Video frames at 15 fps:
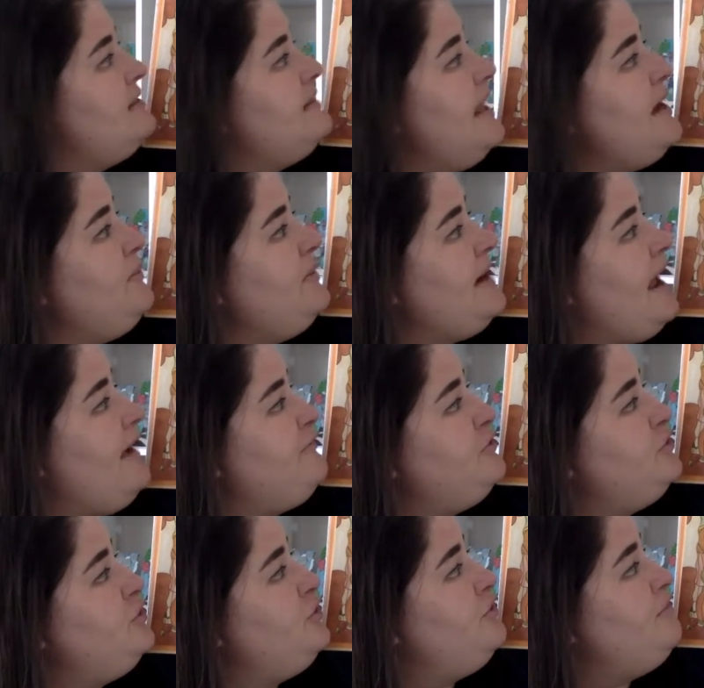Late one
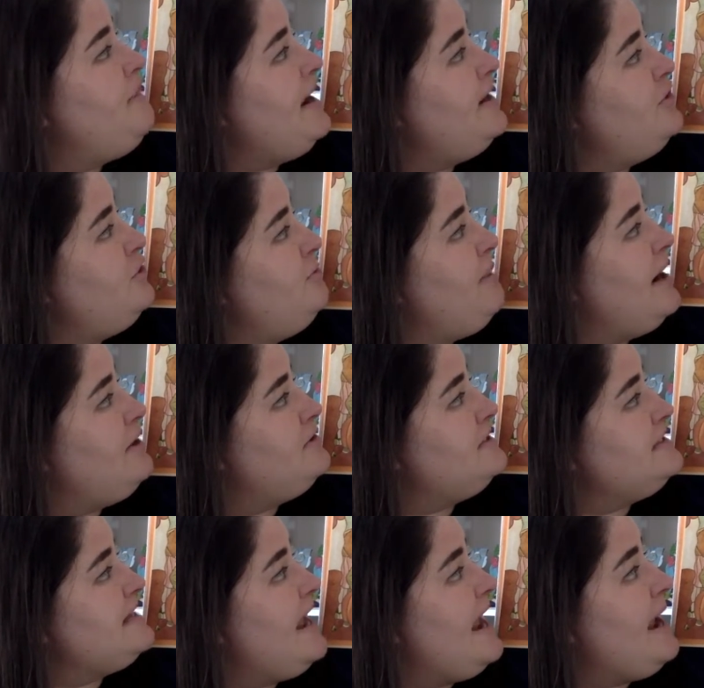afternoon, Meg and her
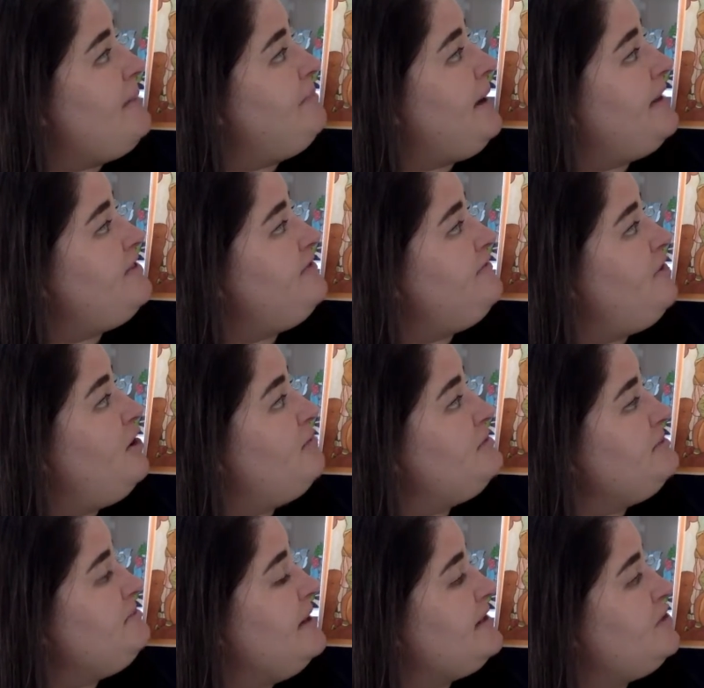parents came by the farm
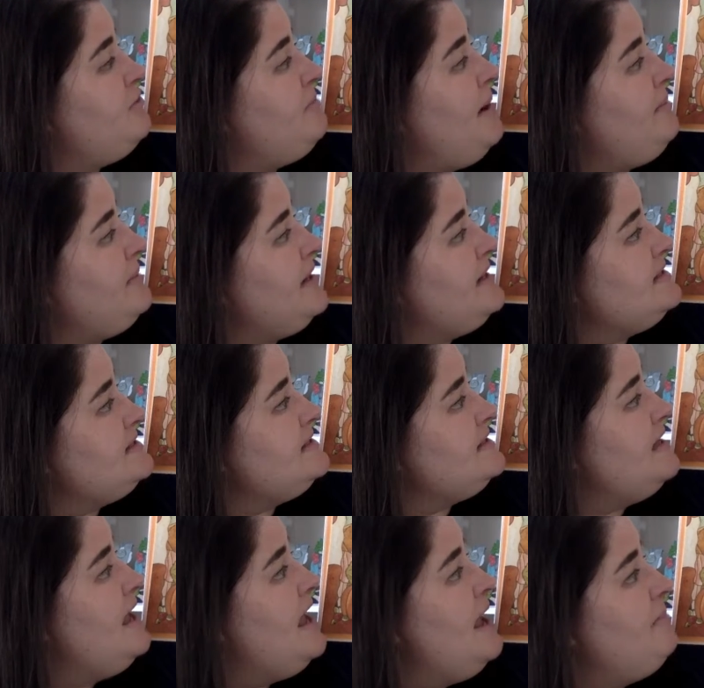to pick their pumpkins.
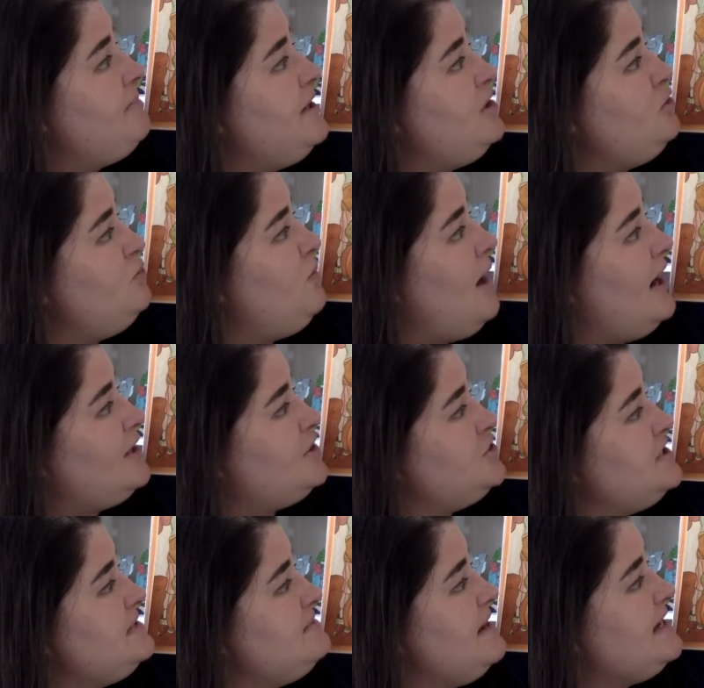Peter watched
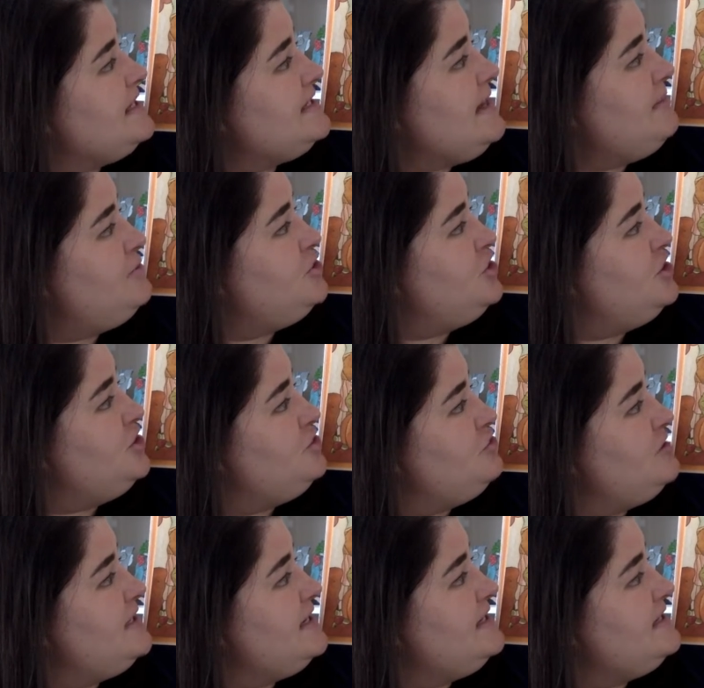as Meg stepped
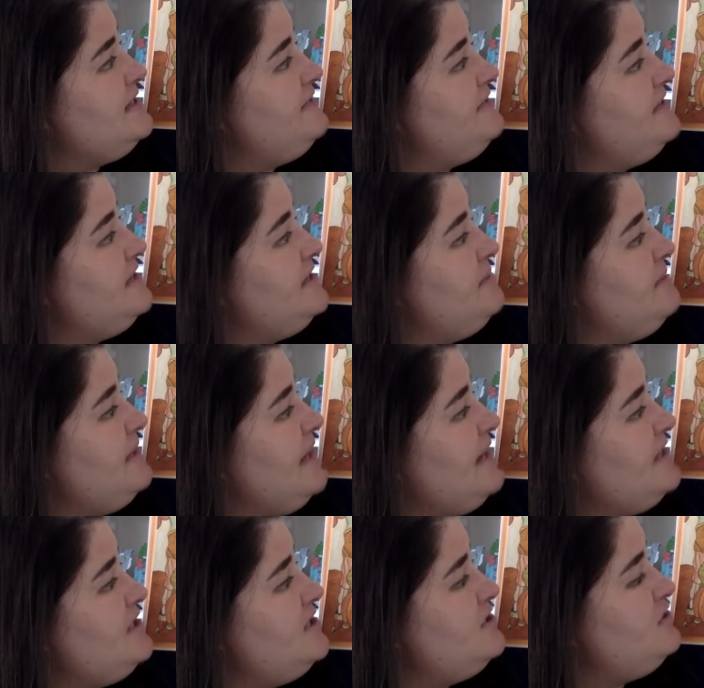gingerly into the field and
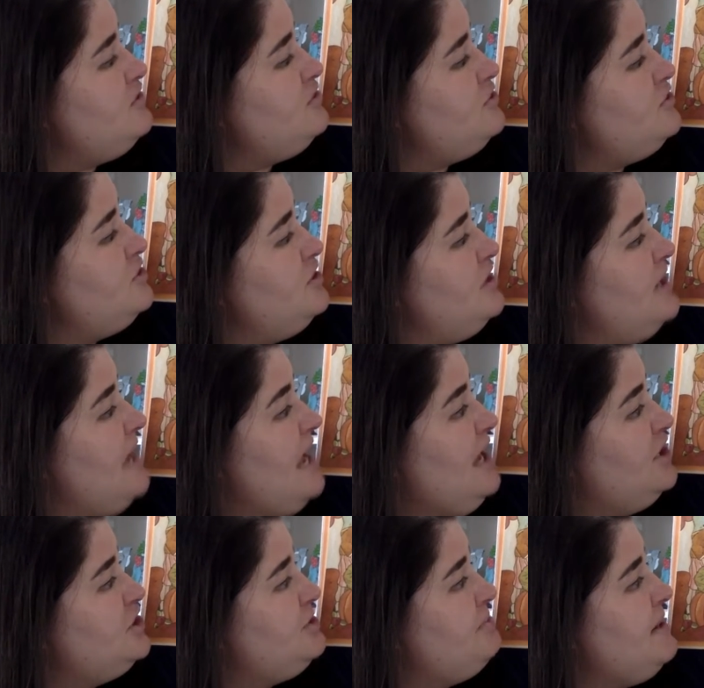began to search.
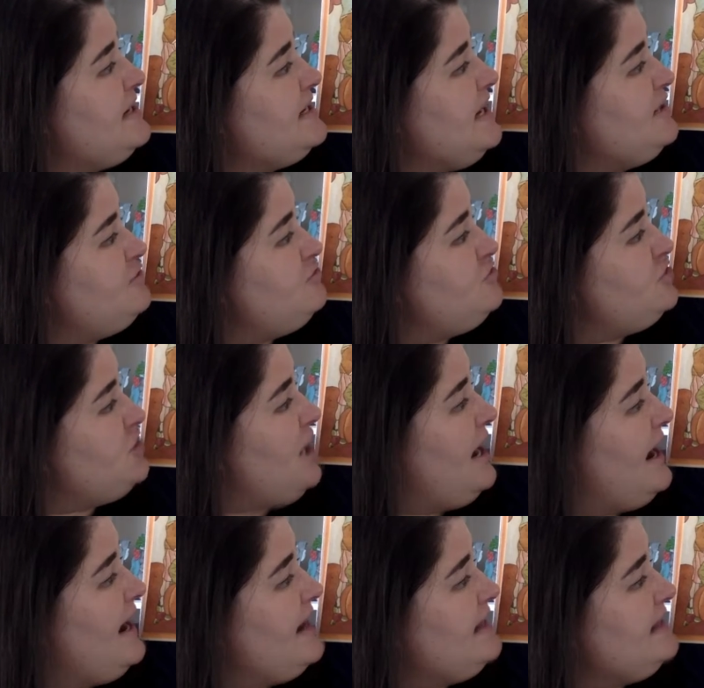She peeked under
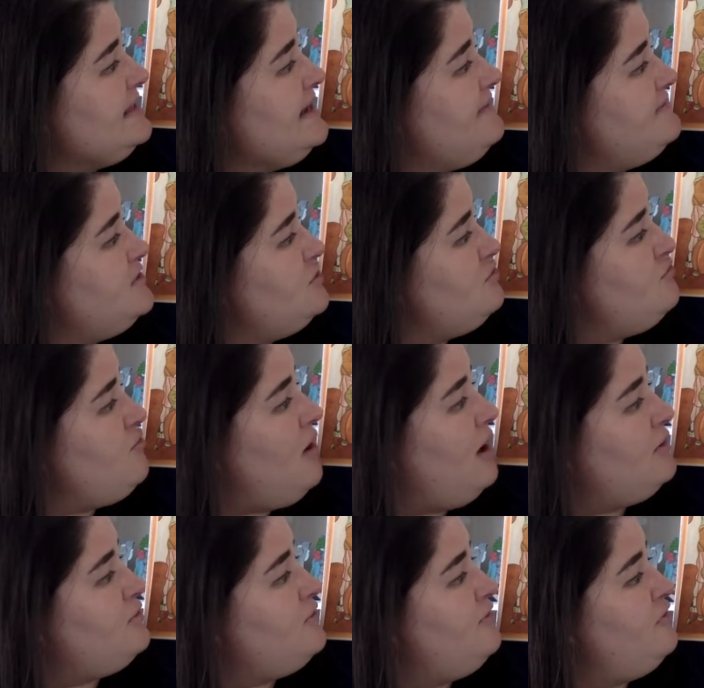giant leaves and
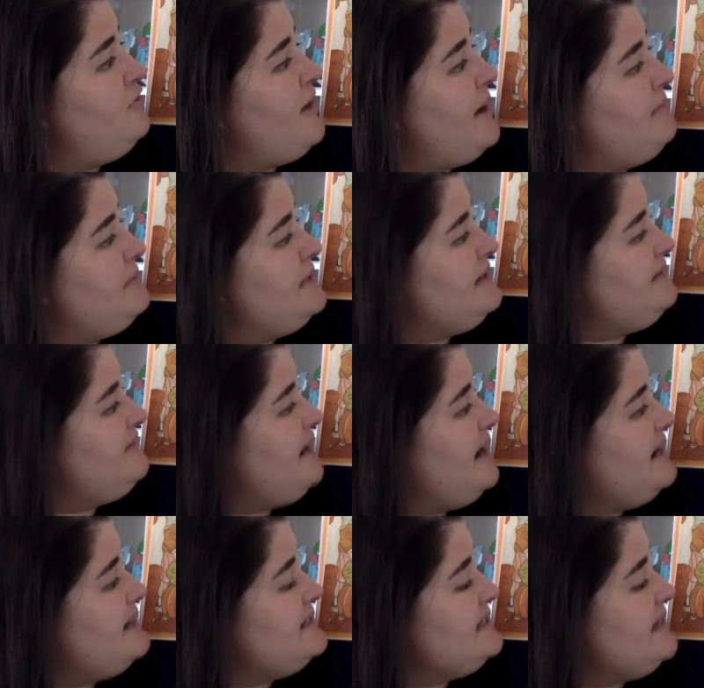crawled over rambling
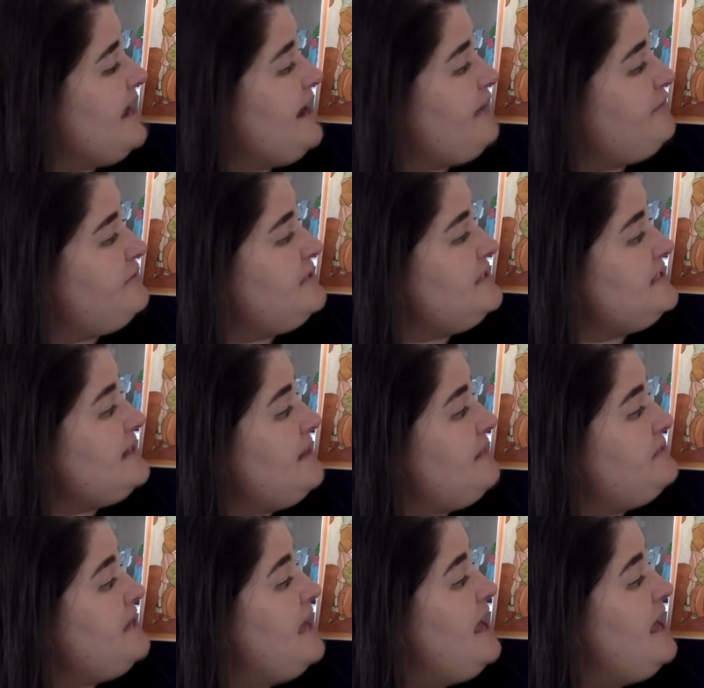vines and carefully stepped